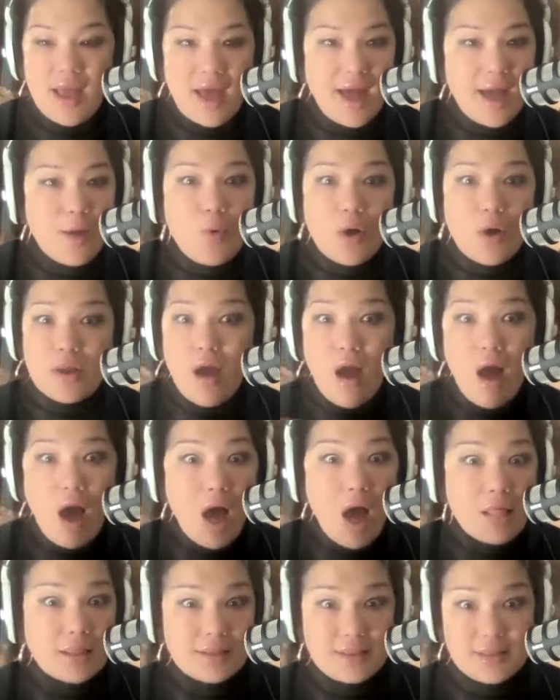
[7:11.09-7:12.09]
I want
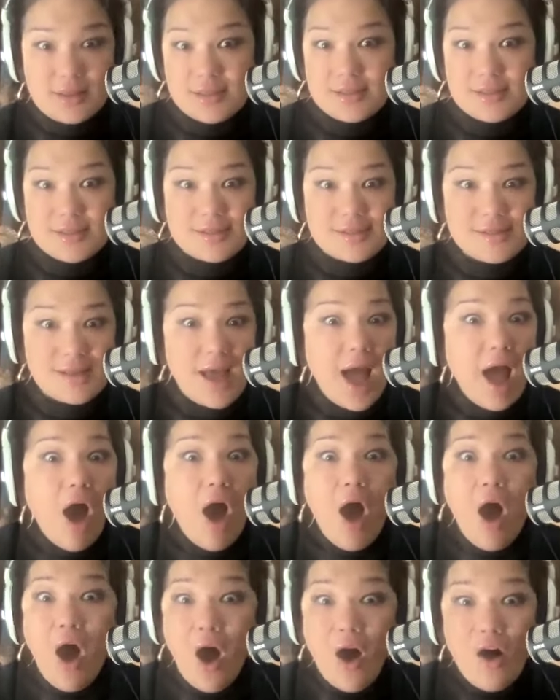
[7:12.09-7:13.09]
all of this
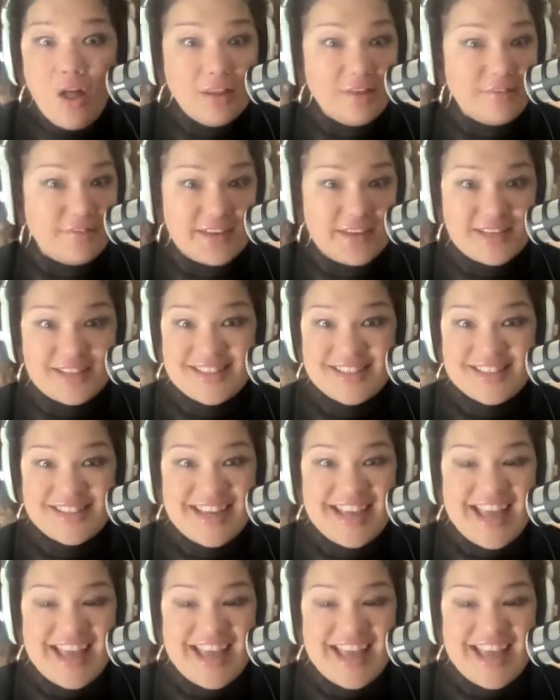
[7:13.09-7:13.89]
all of it